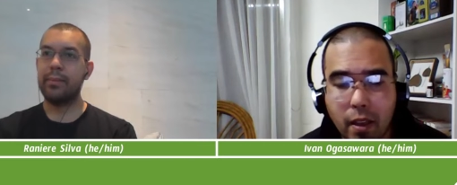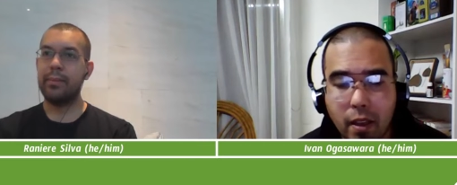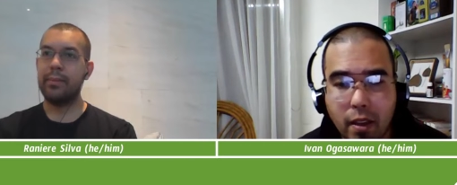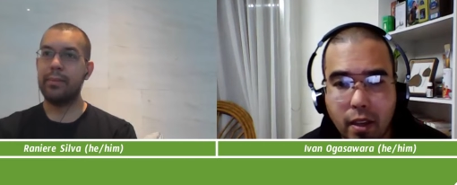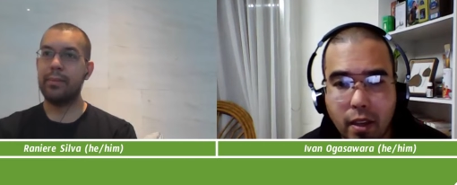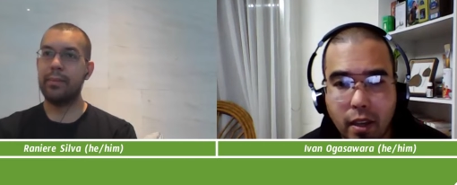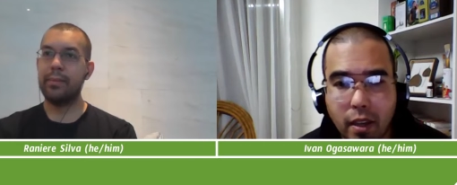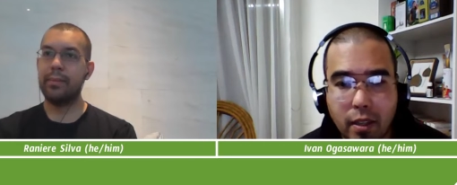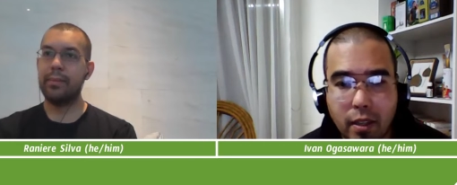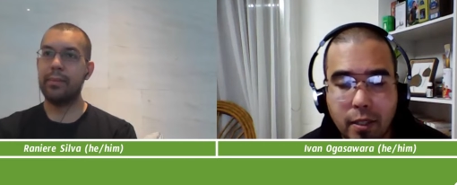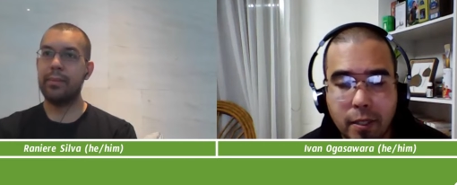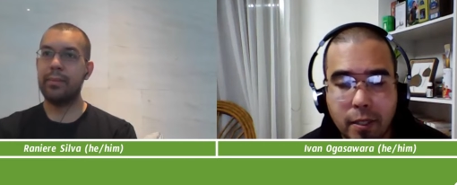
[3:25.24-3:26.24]

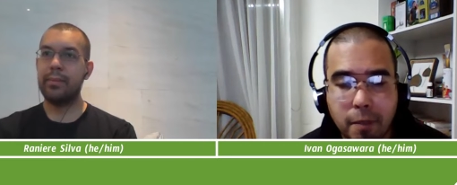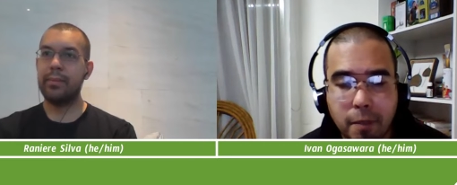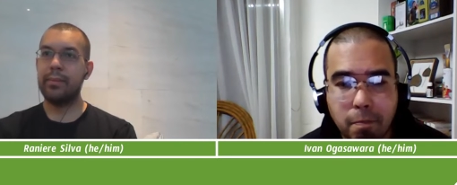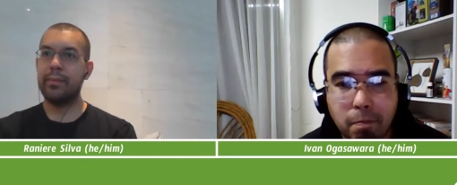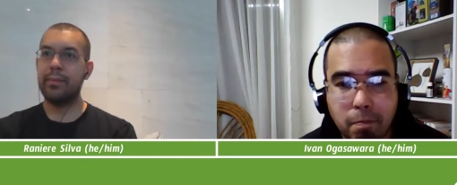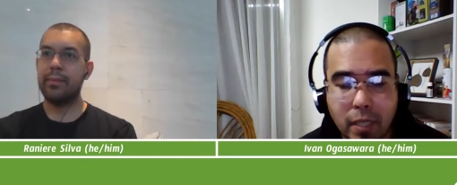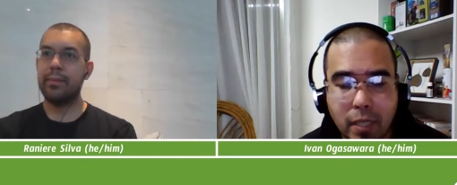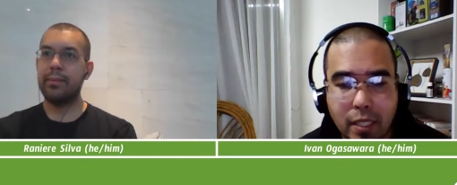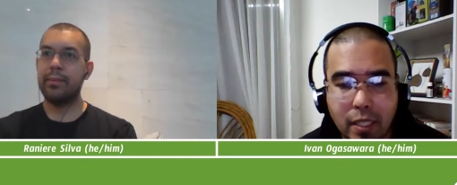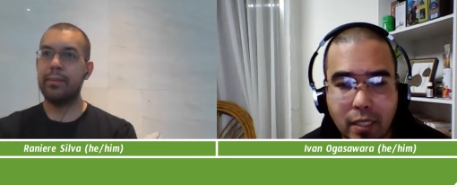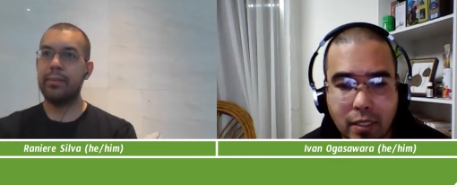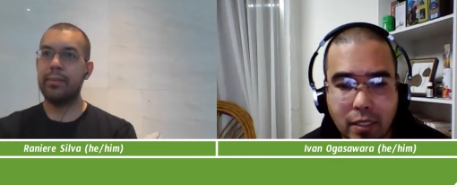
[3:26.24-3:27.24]
Speaker 1: Uh,
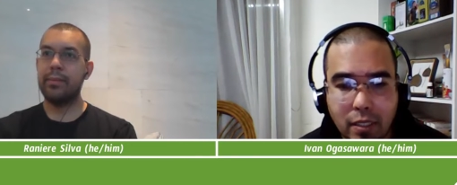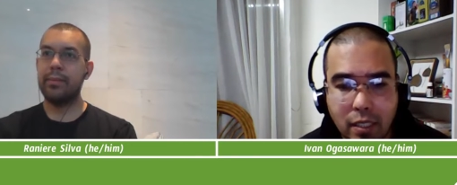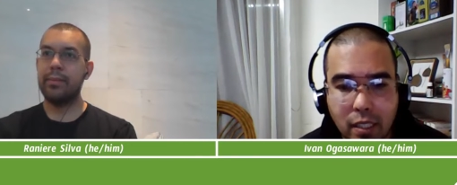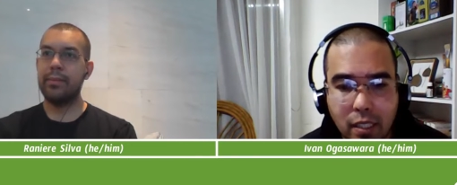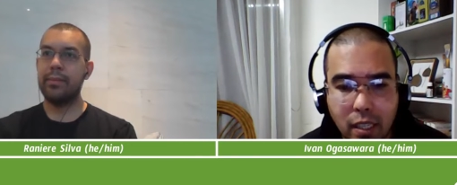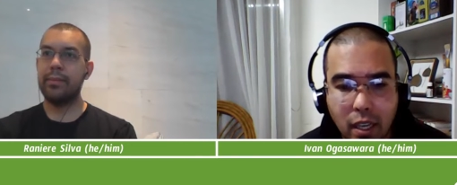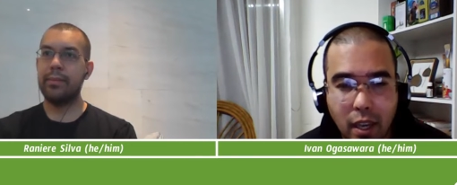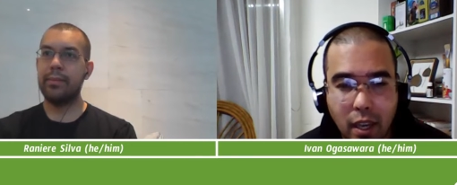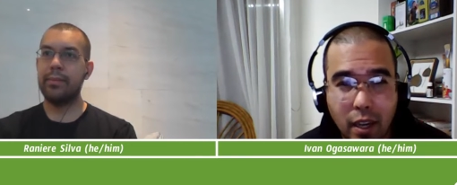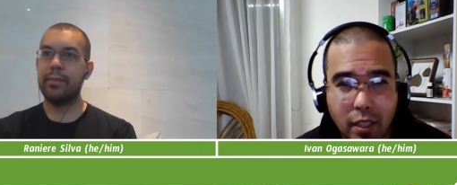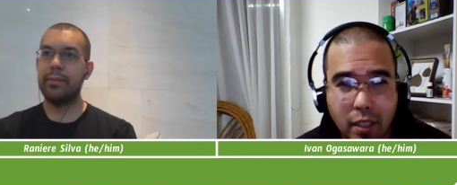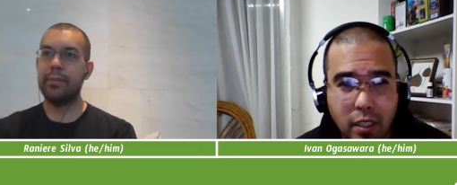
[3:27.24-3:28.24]
but uh,
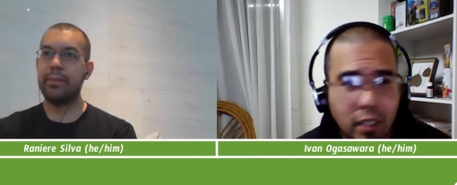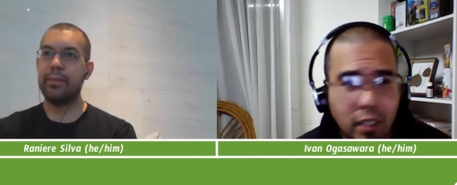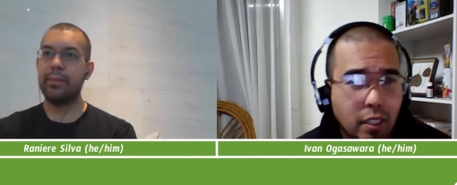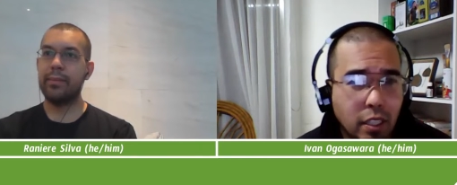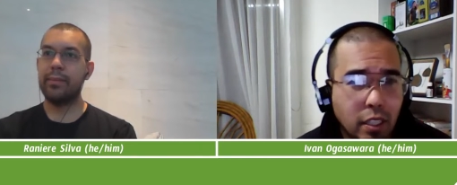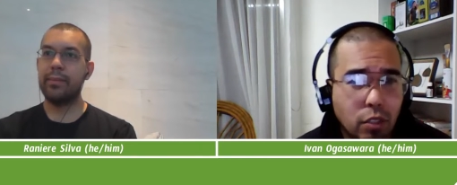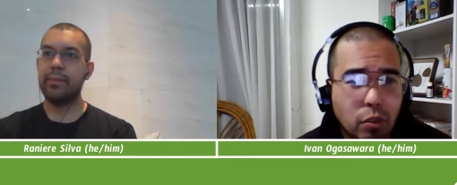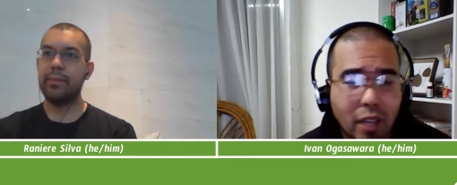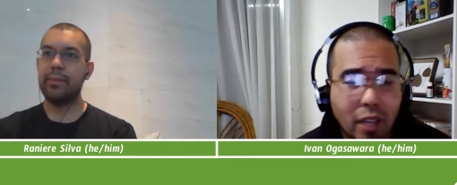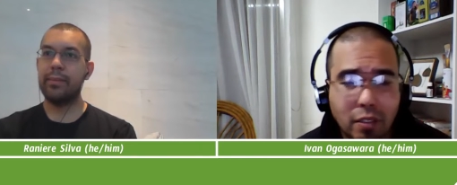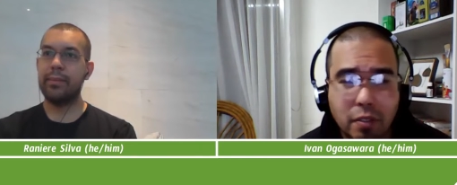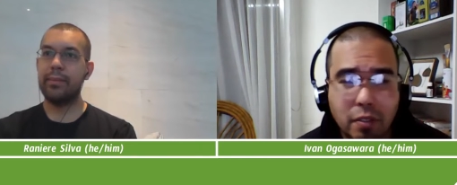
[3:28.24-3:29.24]
in
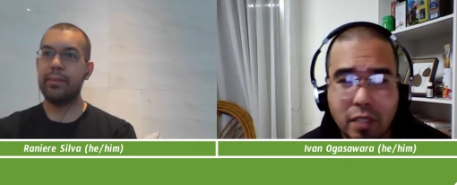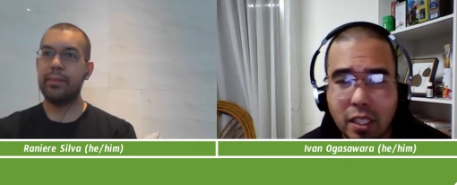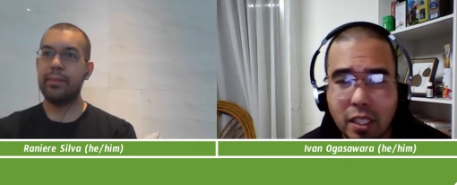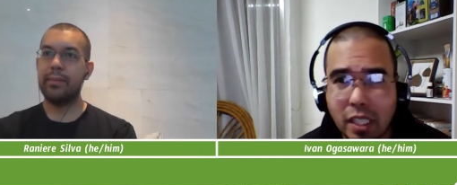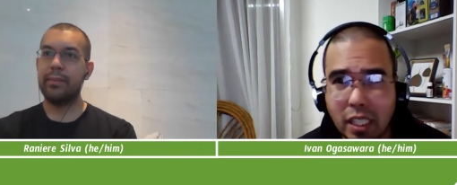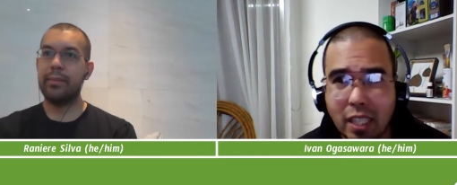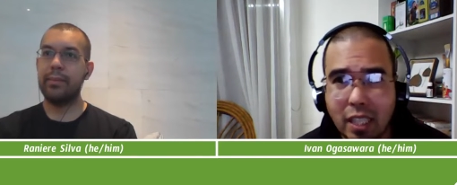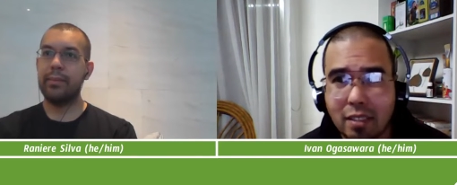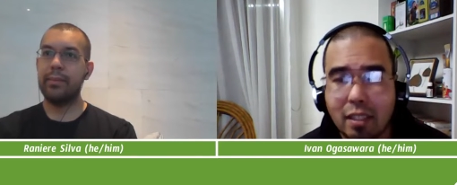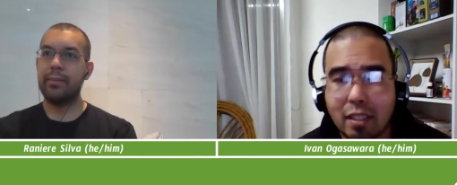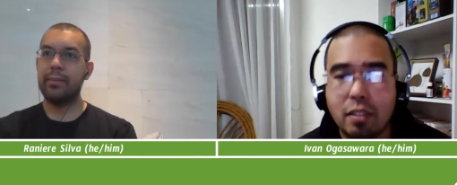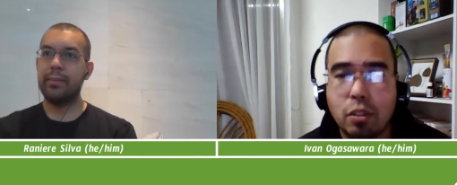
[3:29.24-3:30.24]
2013, I started
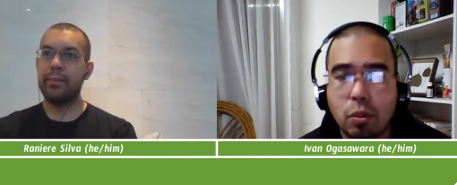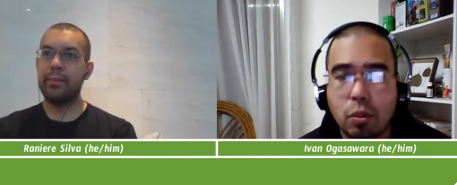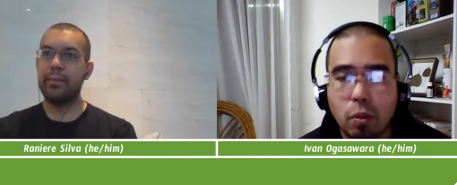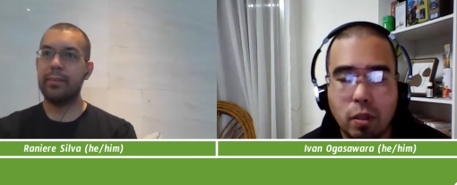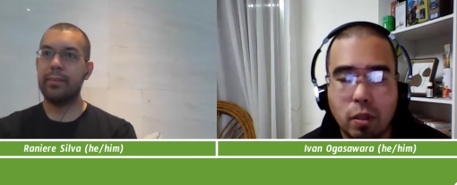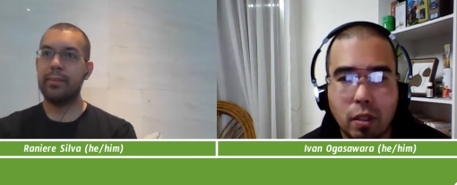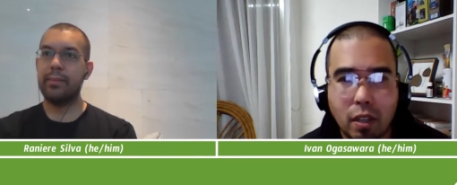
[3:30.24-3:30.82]
to work